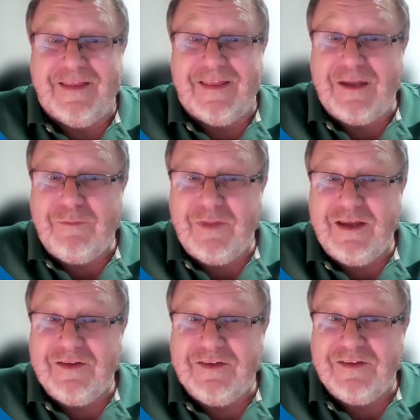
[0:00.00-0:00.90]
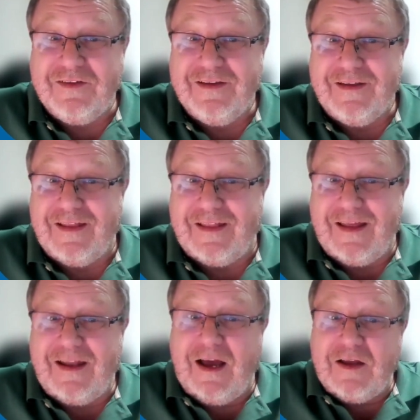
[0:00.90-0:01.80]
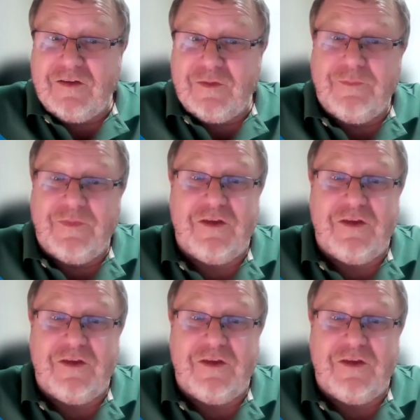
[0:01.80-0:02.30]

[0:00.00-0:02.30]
That means that that item